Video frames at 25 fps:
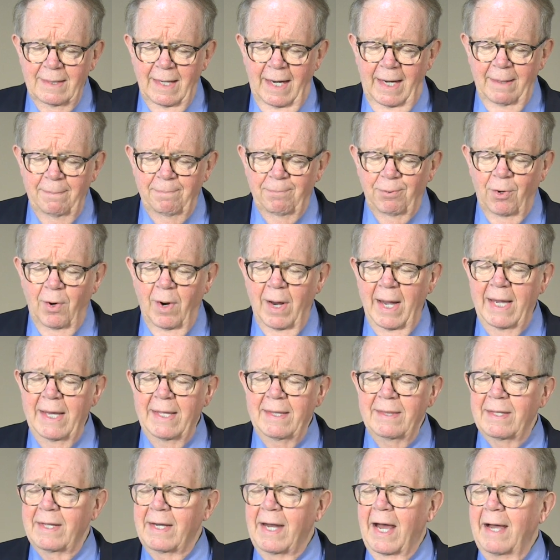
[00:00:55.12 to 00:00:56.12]
I
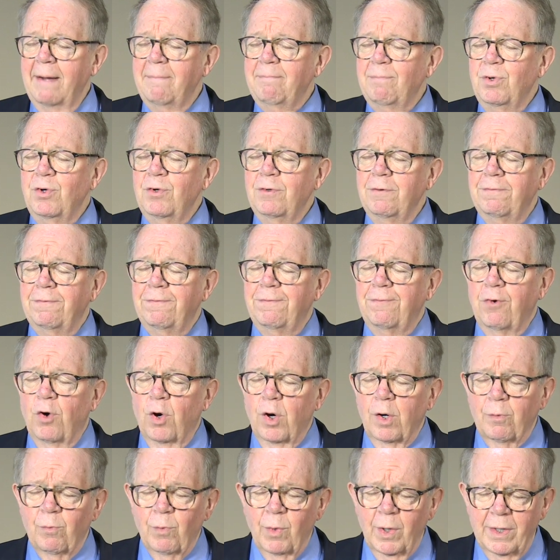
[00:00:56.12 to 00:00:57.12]
pray that I move
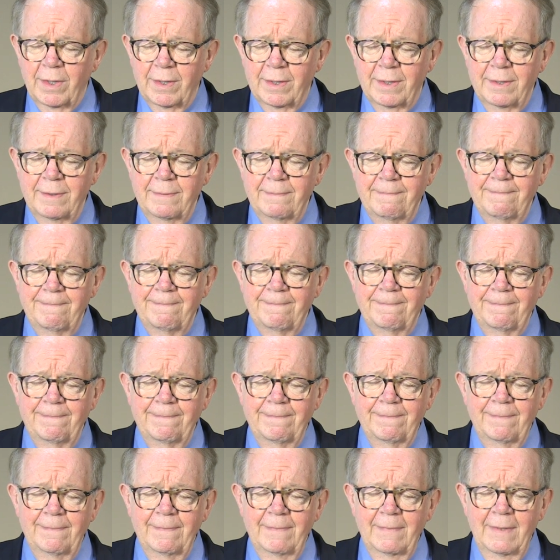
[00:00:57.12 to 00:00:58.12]
forward
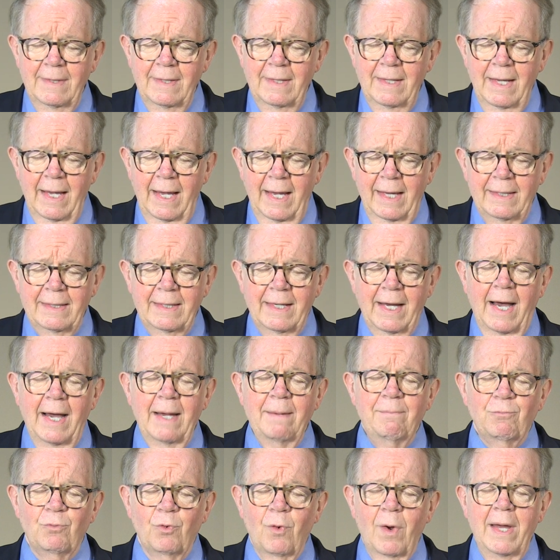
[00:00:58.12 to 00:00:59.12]
and
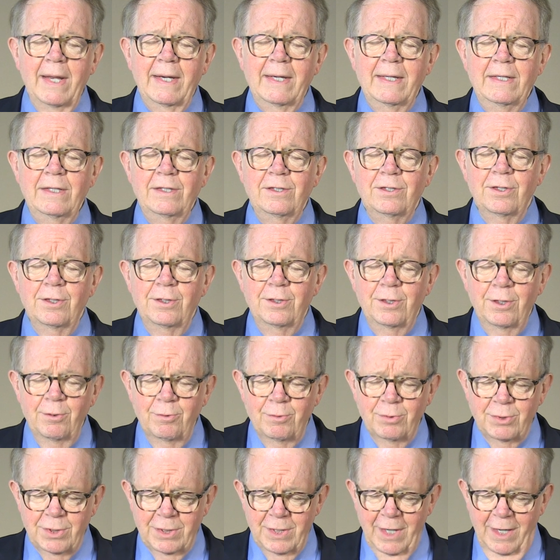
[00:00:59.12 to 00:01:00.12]
I'm ready to
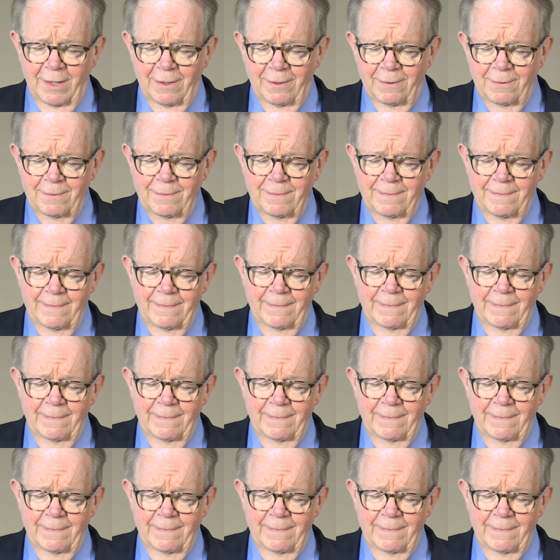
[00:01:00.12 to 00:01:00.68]
do so.